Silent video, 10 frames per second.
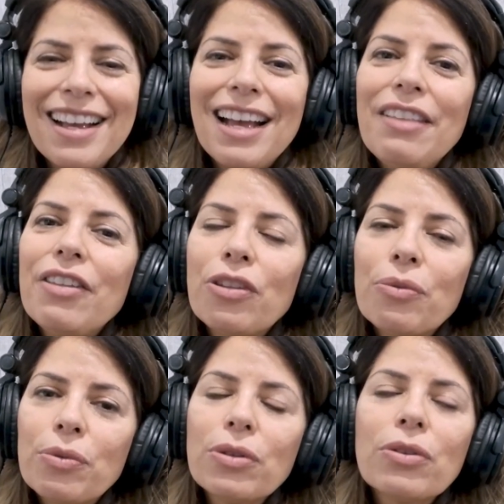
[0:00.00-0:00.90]
And then the
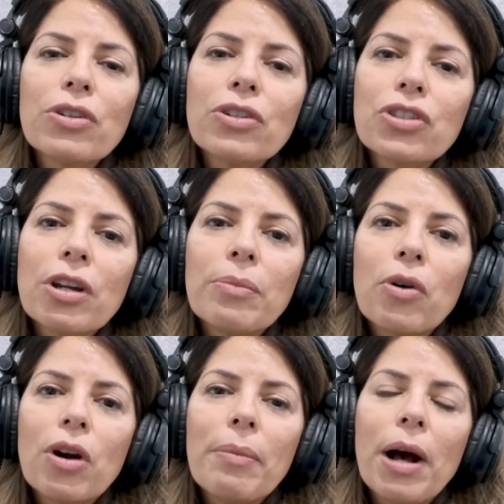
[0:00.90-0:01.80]
rulers are
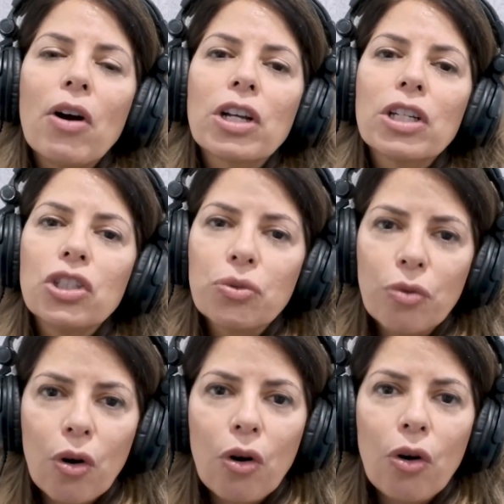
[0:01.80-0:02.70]
more about
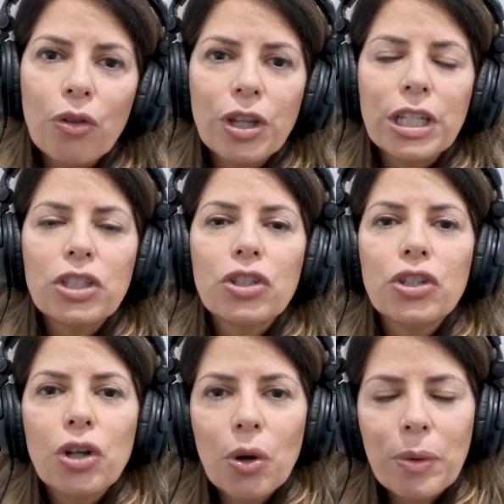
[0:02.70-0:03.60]
control. They need to
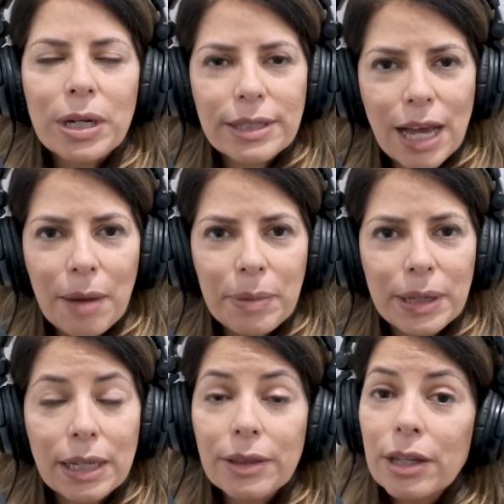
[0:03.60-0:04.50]
know what is
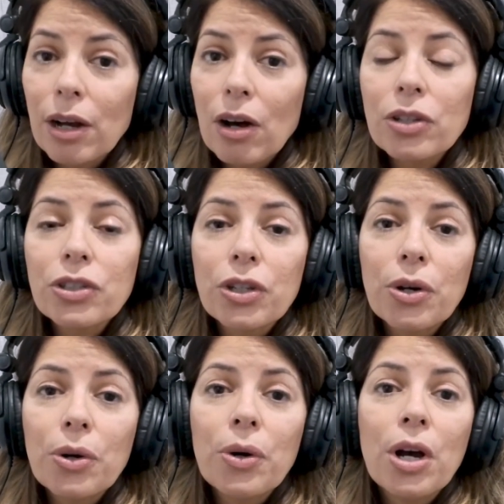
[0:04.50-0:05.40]
happening. They
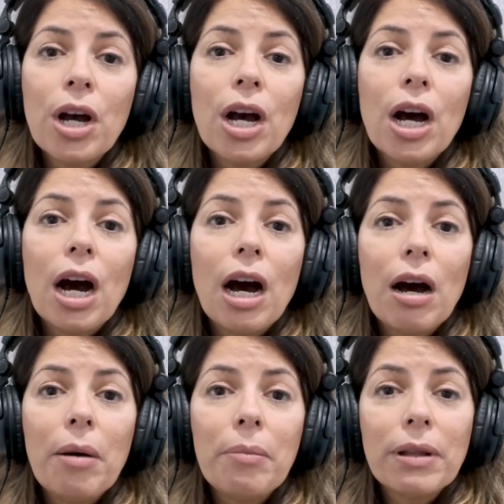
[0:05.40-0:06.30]
also
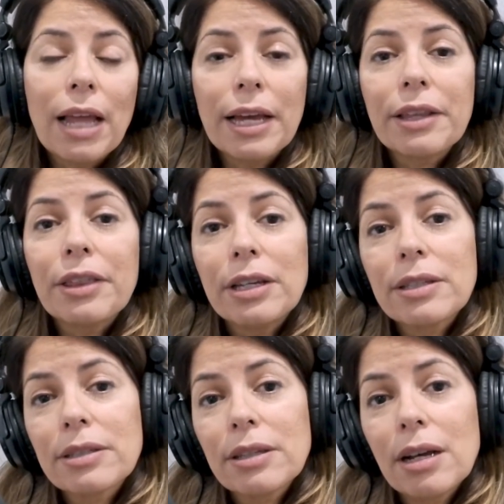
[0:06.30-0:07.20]
like
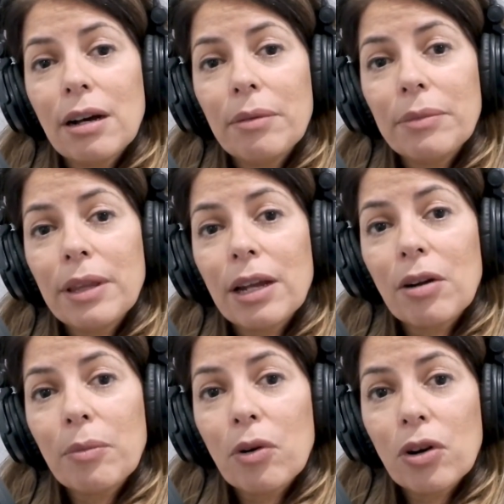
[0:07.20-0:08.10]
things that
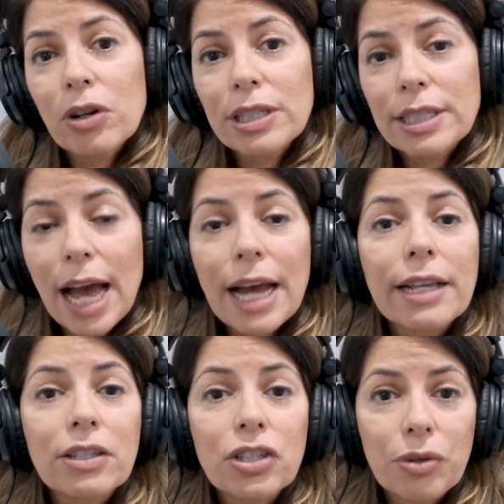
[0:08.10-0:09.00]
are more
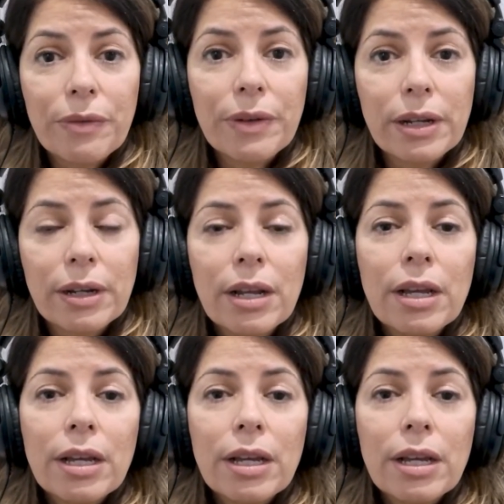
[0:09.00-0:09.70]
status driven.